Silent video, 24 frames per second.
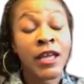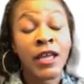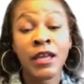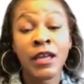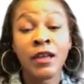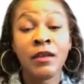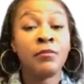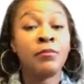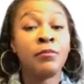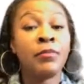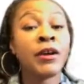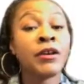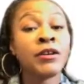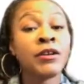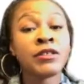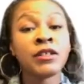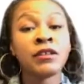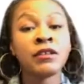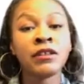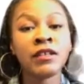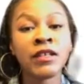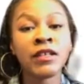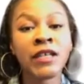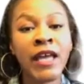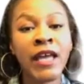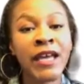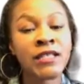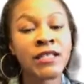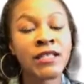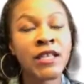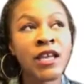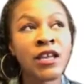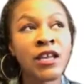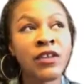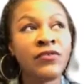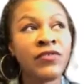And personally, I
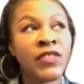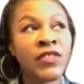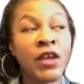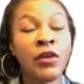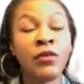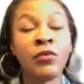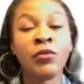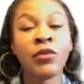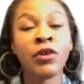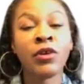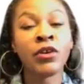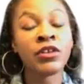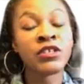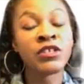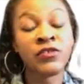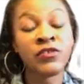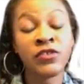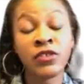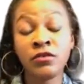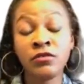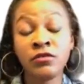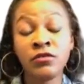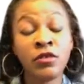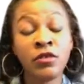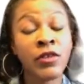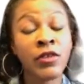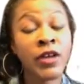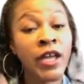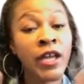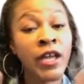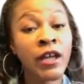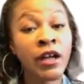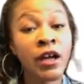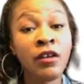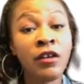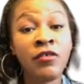say if that works for you,
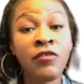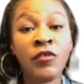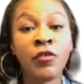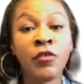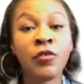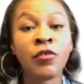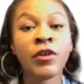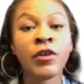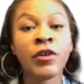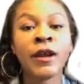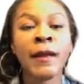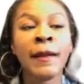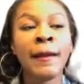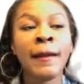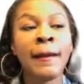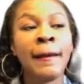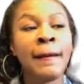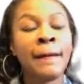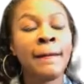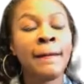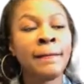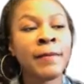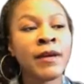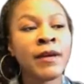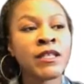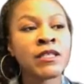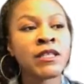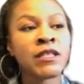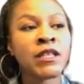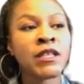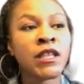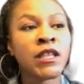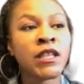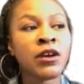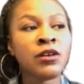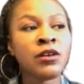okay, go for it. But
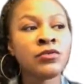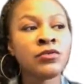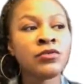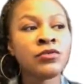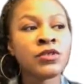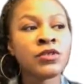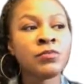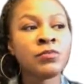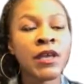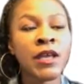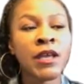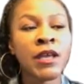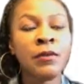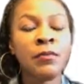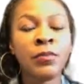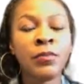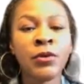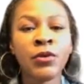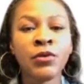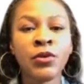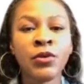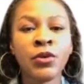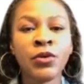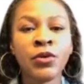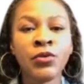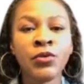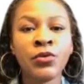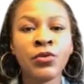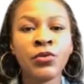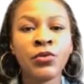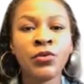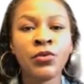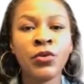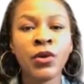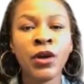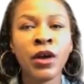to those people
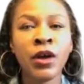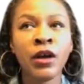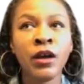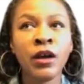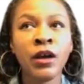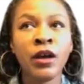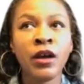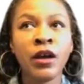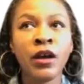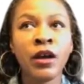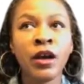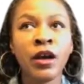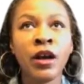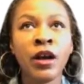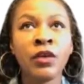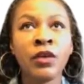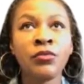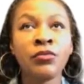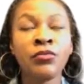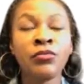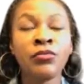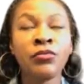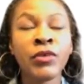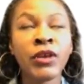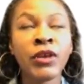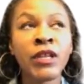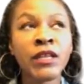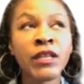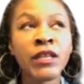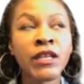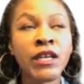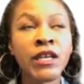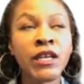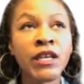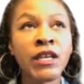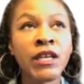who
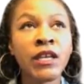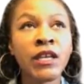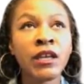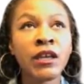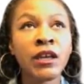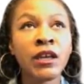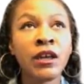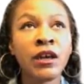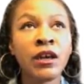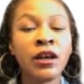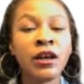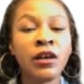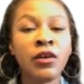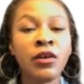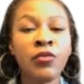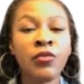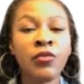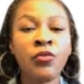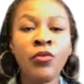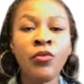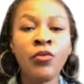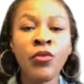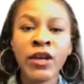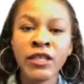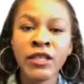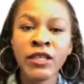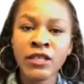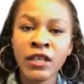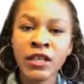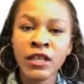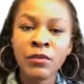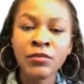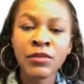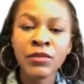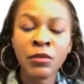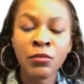really want
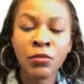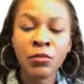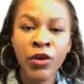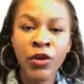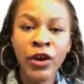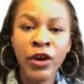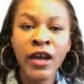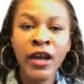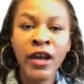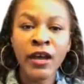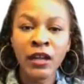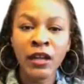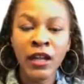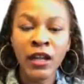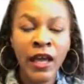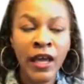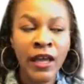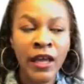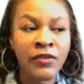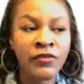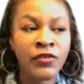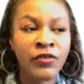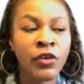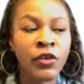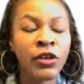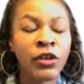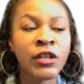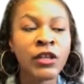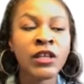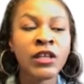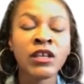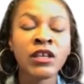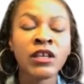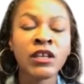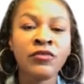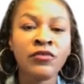something more out of life or
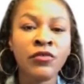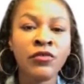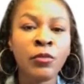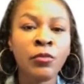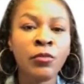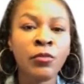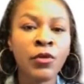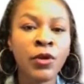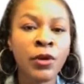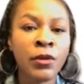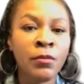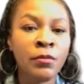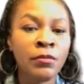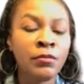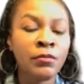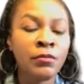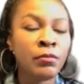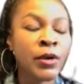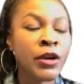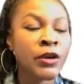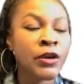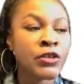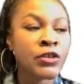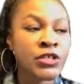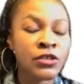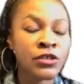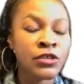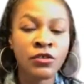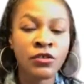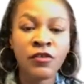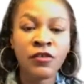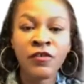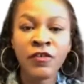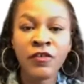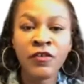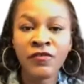looking for more
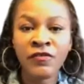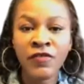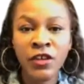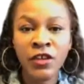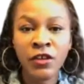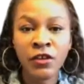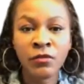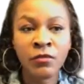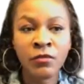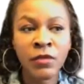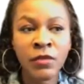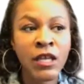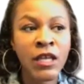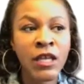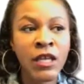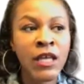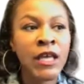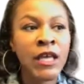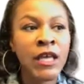personal fulfillment,